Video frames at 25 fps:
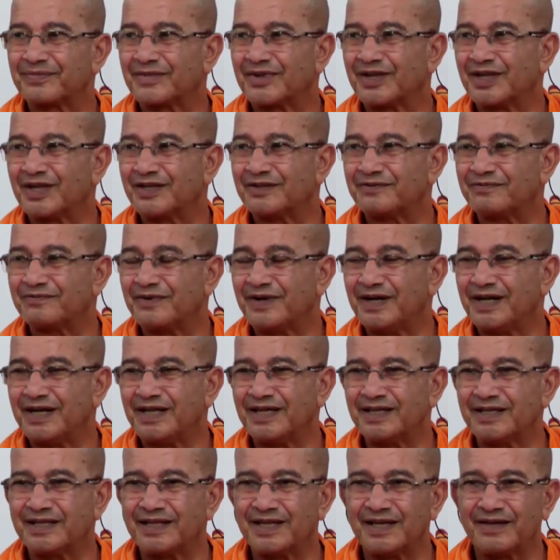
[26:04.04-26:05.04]
He is
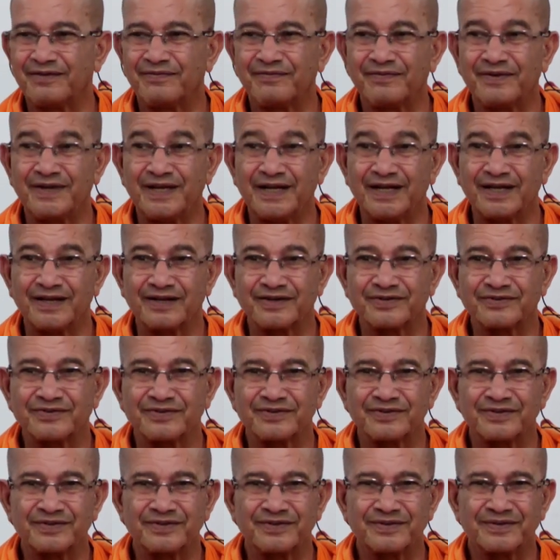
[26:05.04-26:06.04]
feeding the
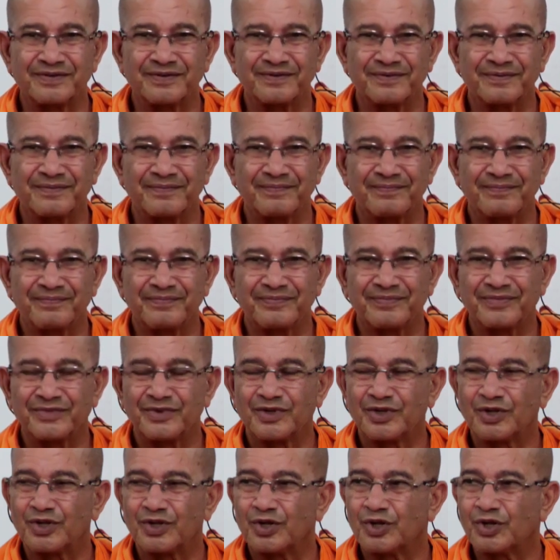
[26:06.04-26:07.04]
feelers.
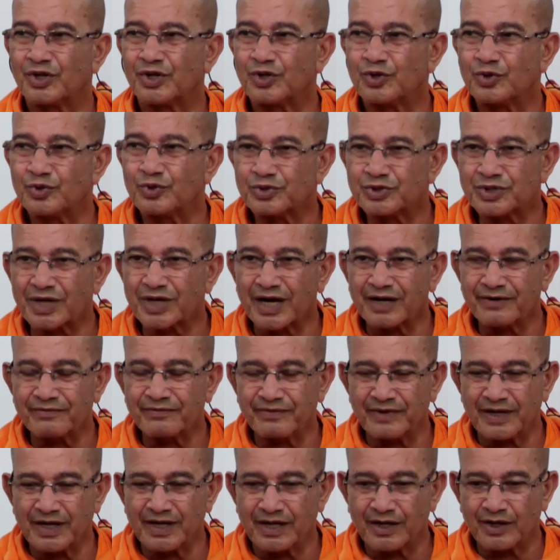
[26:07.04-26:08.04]
You start
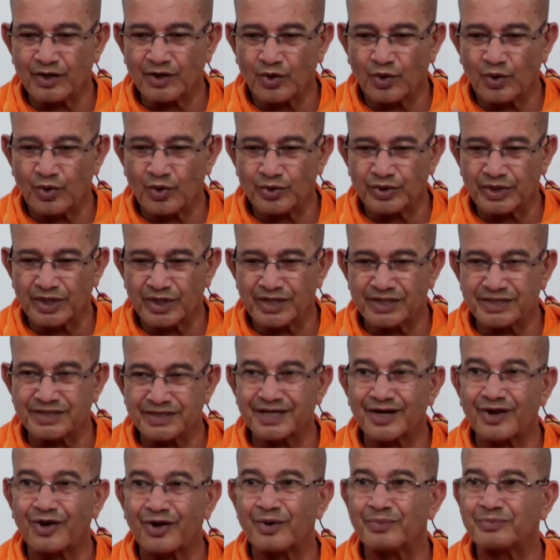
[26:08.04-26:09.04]
feeling, oh, there is
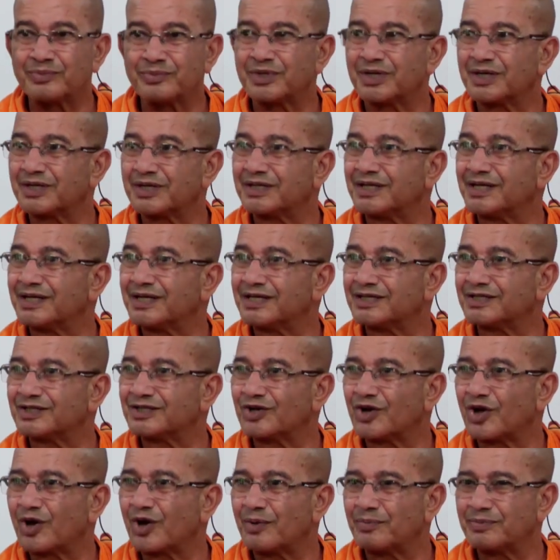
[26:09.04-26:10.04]
an object, there is
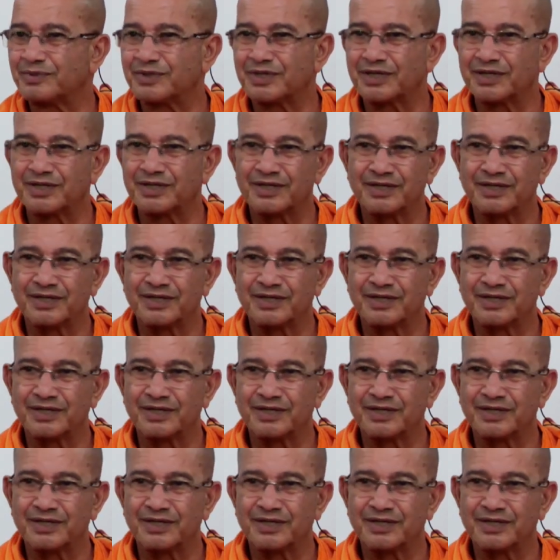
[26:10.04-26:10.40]
an object.